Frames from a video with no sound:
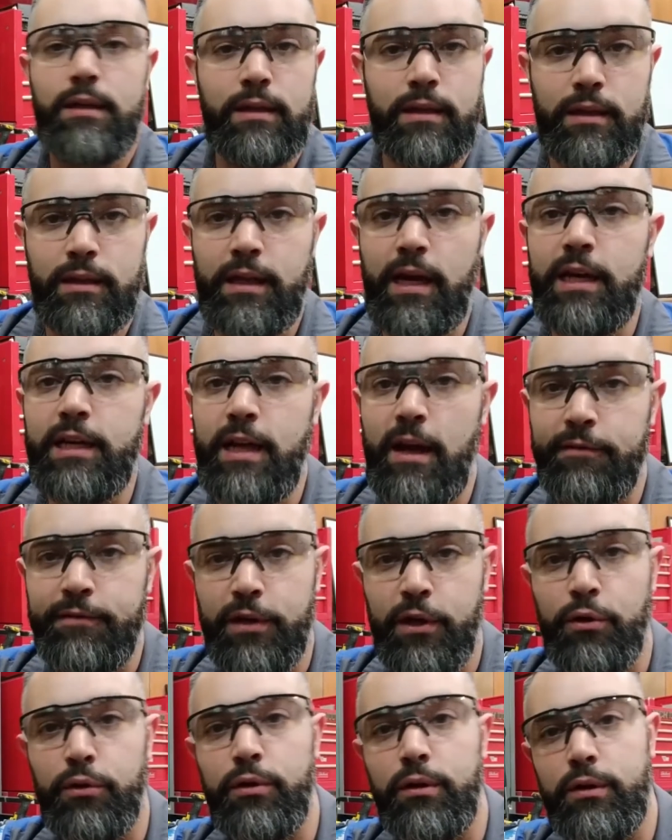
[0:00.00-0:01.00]
then you have to
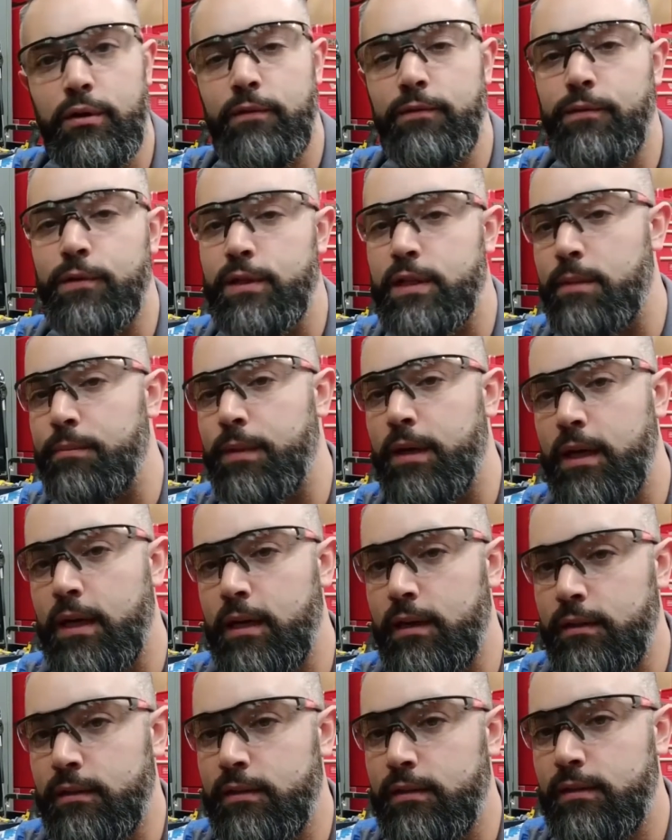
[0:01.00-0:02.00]
go looking for something
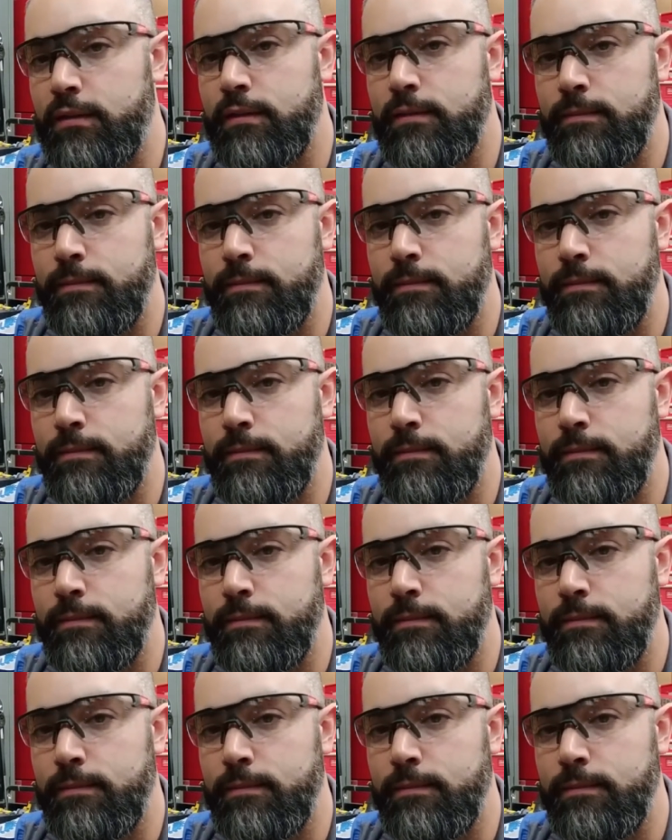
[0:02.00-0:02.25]
else.